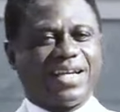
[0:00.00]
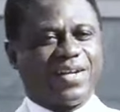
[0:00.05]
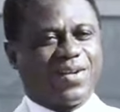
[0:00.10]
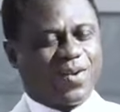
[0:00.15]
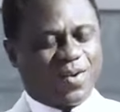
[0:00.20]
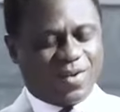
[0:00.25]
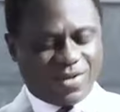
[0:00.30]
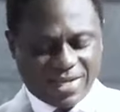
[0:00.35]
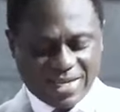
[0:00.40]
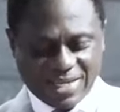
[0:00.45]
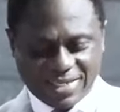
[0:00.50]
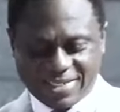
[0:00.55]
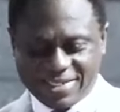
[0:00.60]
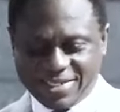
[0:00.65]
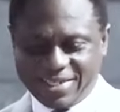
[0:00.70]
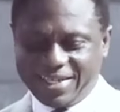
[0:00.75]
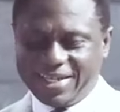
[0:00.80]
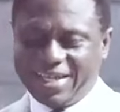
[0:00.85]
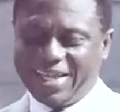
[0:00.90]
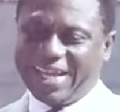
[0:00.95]
and all that,
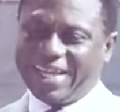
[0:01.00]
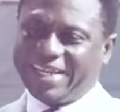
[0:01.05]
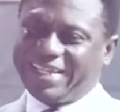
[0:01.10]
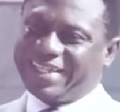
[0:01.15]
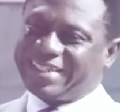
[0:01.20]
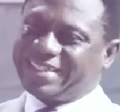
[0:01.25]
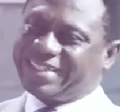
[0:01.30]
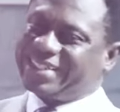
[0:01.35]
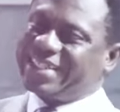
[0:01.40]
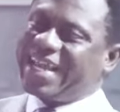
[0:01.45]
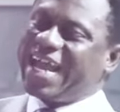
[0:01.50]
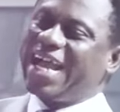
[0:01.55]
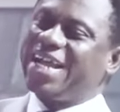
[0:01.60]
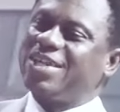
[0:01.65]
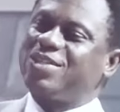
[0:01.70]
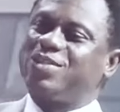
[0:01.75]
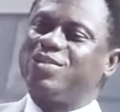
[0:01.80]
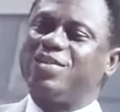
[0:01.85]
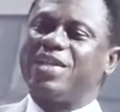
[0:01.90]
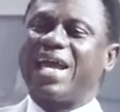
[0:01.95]
it is
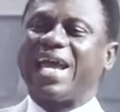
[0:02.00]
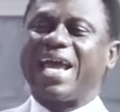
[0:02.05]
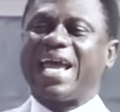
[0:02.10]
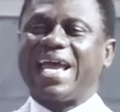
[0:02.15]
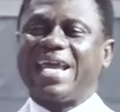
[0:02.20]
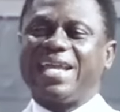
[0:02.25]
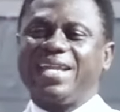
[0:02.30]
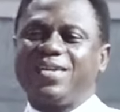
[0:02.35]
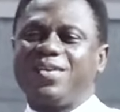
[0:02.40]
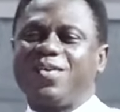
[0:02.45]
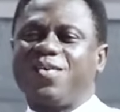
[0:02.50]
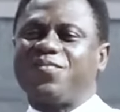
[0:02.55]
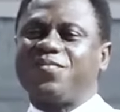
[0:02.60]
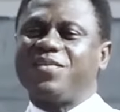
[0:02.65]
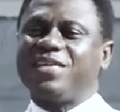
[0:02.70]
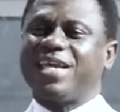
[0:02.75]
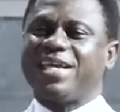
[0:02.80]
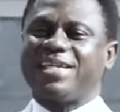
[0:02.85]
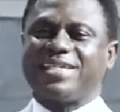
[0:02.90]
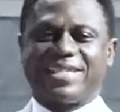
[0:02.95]
tied to the end of
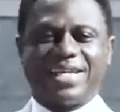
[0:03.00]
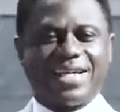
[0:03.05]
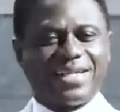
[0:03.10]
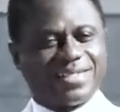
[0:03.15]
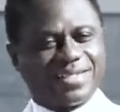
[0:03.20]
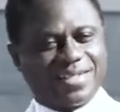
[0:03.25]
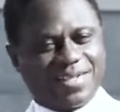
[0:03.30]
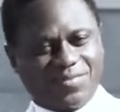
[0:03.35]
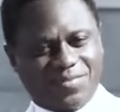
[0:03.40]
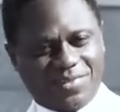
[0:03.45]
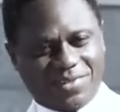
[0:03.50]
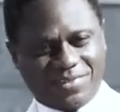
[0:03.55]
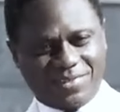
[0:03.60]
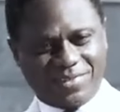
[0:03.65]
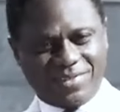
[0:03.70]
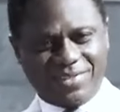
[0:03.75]
year Thanksgiving.